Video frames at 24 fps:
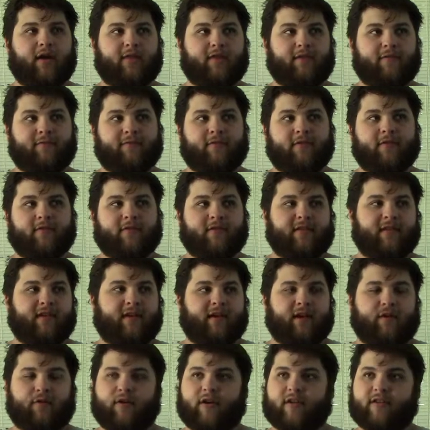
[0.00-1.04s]
the first thing
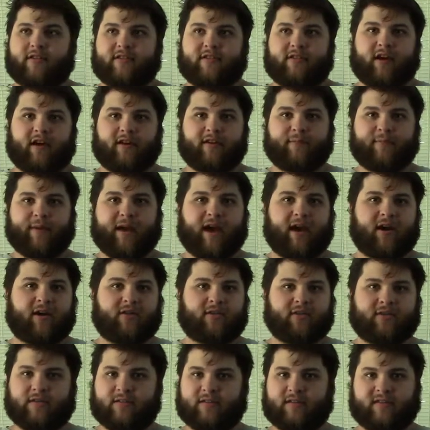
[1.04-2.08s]
I want to talk
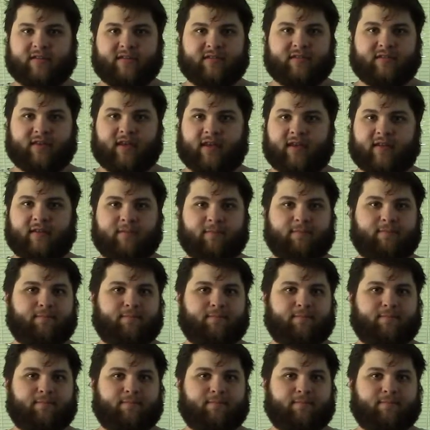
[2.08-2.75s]
about is like